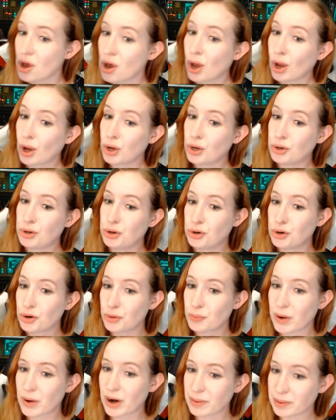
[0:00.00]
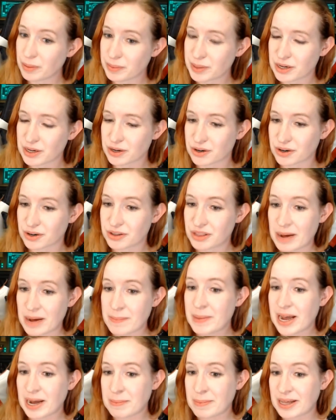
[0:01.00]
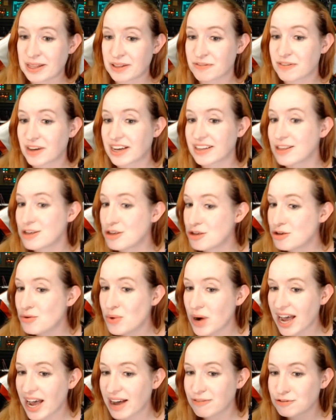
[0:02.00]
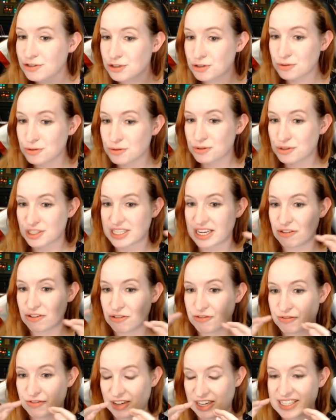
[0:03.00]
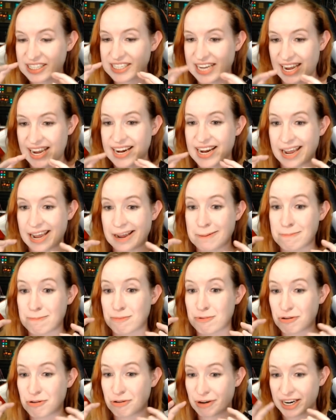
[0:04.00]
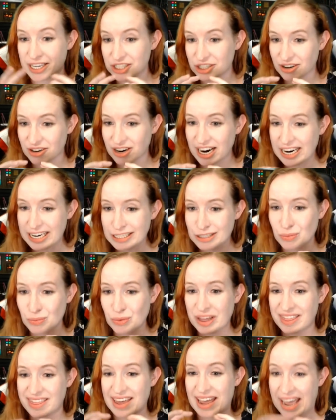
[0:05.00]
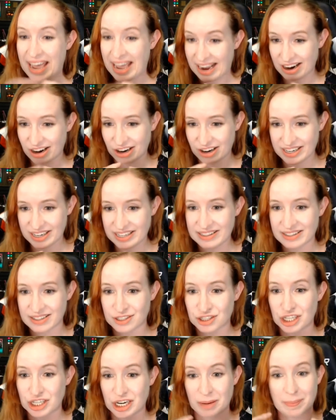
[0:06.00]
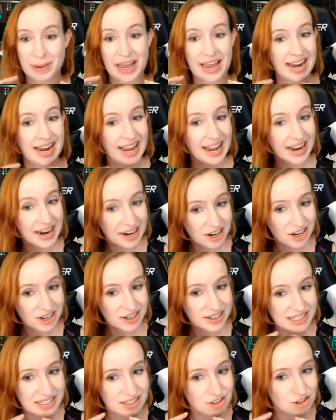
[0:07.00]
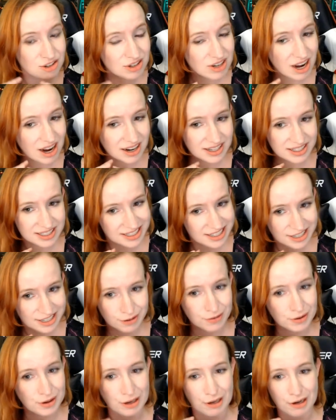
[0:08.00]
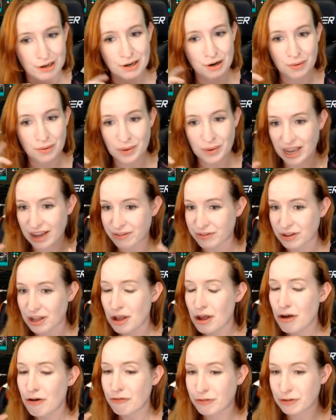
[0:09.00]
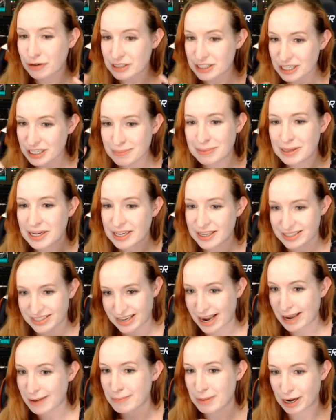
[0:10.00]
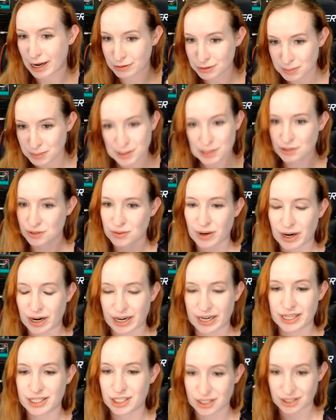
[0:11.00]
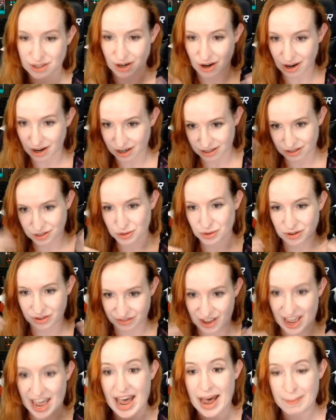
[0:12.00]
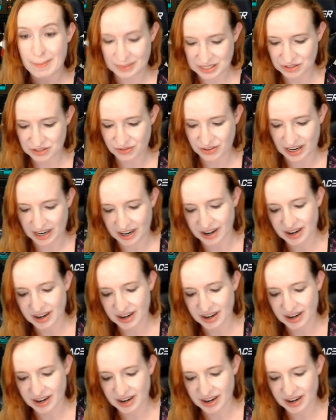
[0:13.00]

you're probably going to earn that back by the fact that you have to self-contain and pressurize with air in this ship. And air is not insignificant. You know, we have 14 psi, pounds per square inch, is our sort of atmosphere.